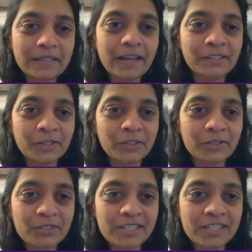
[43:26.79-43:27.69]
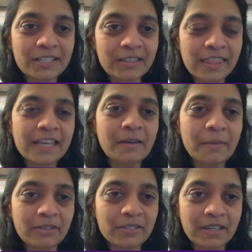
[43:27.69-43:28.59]
young girls to think
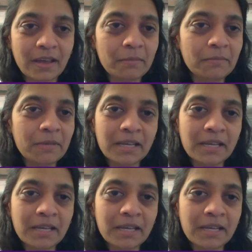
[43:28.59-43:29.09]
about STEM?